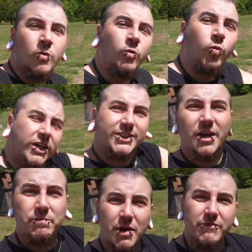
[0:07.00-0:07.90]
What's
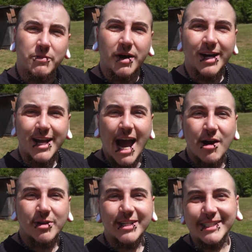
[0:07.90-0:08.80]
up everybody? How
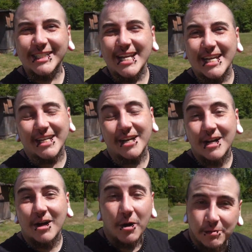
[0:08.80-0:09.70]
are you today?
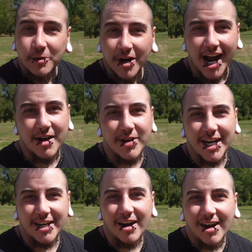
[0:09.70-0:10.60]
Hope you are having
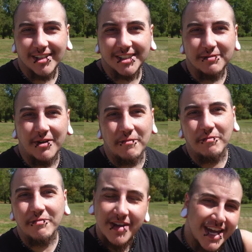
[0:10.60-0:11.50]
an awesome,
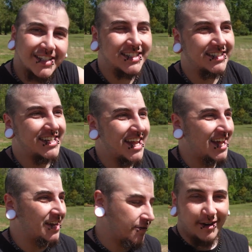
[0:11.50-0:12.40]
amazing
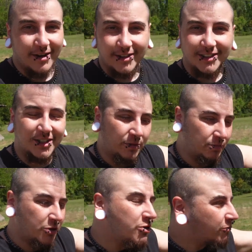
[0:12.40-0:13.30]
day. Oh, it's such a
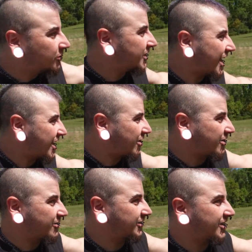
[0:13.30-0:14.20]
beautiful day out
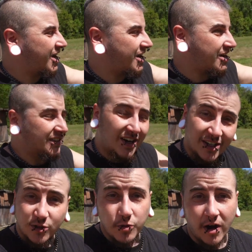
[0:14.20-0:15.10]
here today. It's
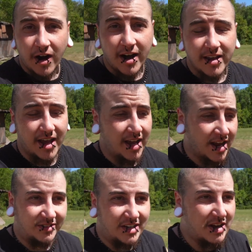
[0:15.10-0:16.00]
not too hot
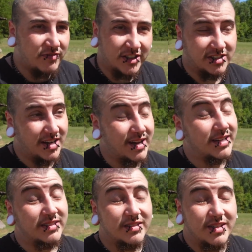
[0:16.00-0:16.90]
and it feels
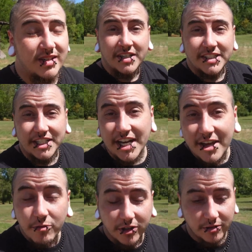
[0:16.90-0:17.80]
nice.
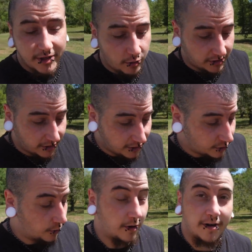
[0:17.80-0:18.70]
Today we're gonna to be going to the
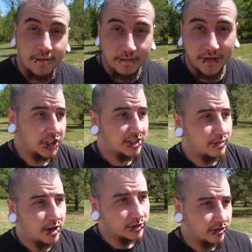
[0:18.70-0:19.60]
store. Jen's
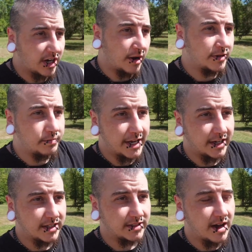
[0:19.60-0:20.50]
mom's gonna come and pick us